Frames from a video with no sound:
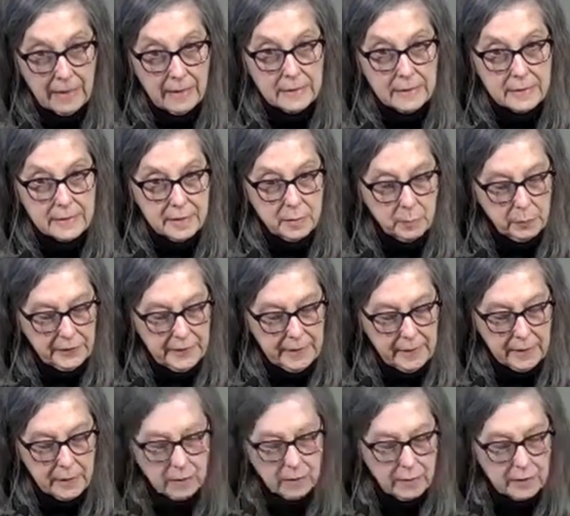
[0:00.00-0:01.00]
Simply
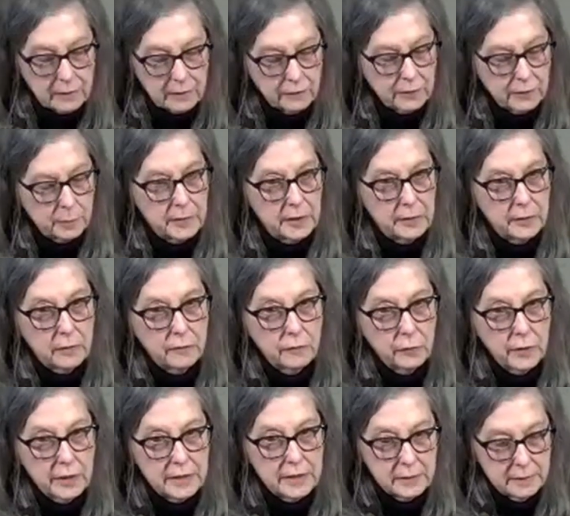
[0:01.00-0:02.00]
hearing familiar
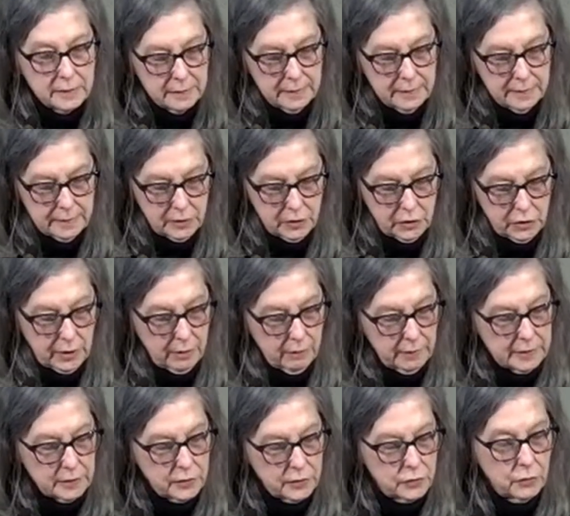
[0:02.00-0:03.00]
voices and
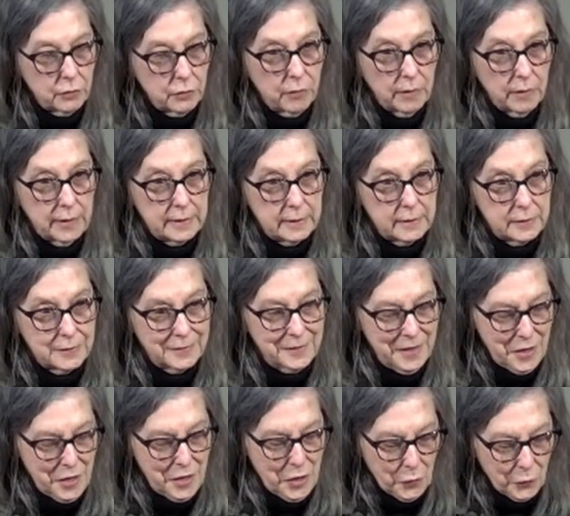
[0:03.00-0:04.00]
sharing stories,
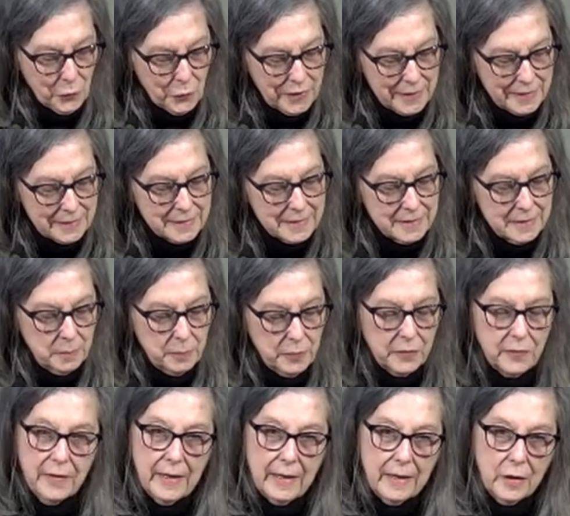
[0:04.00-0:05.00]
reading
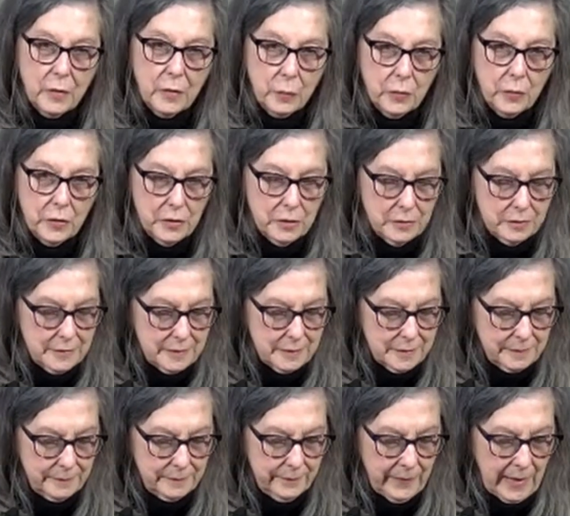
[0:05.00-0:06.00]
sympathetic words,
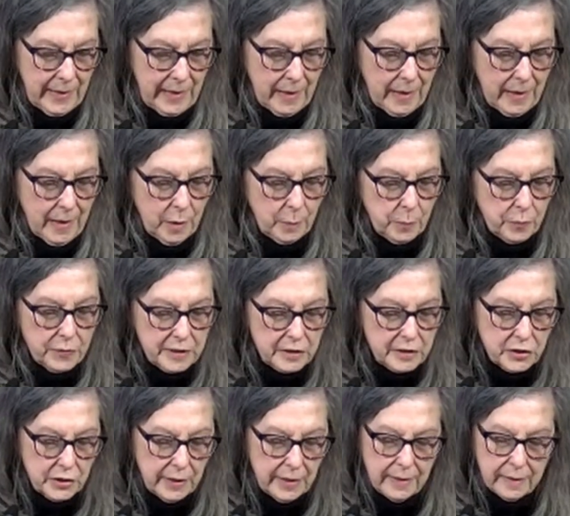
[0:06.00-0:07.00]

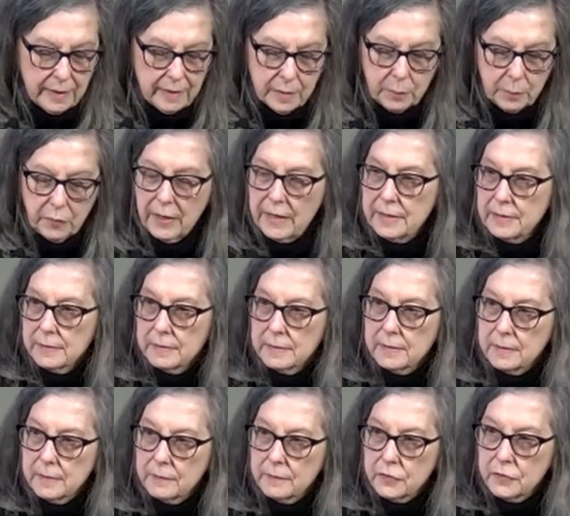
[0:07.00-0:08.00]
appreciating the
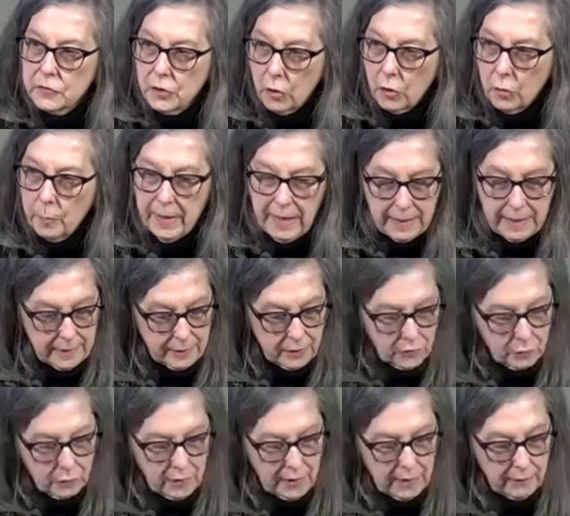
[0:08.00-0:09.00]
presence of so many
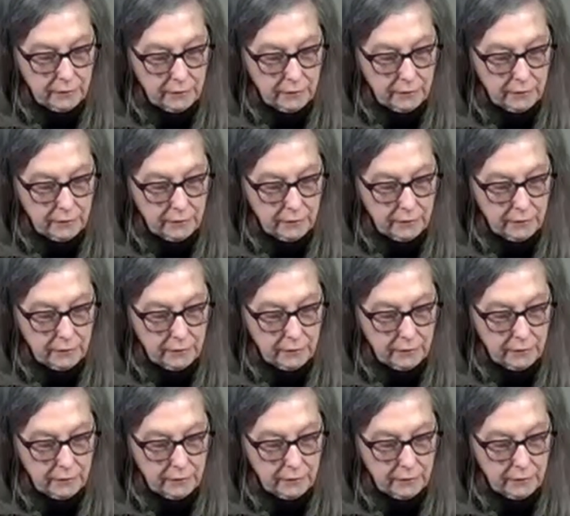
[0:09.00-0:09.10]
who have